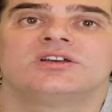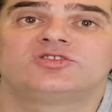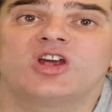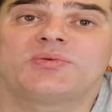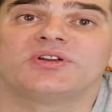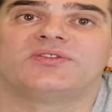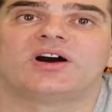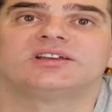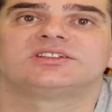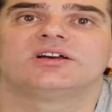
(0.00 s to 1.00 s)

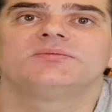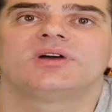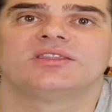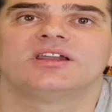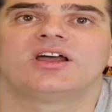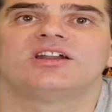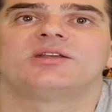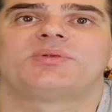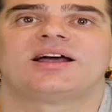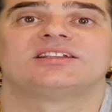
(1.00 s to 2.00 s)
TripAdvisor and The
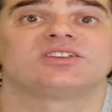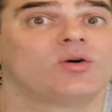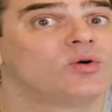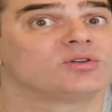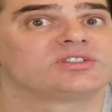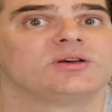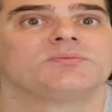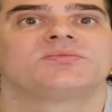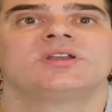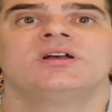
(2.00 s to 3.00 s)
Lonely Planet are awesome.
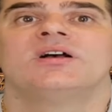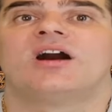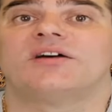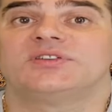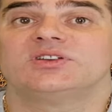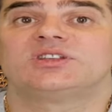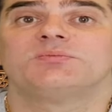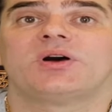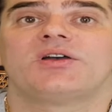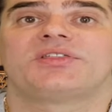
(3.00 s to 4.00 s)
I've used them
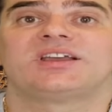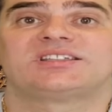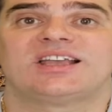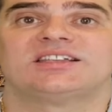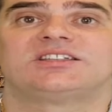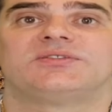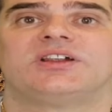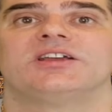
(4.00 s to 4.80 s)
both extensively.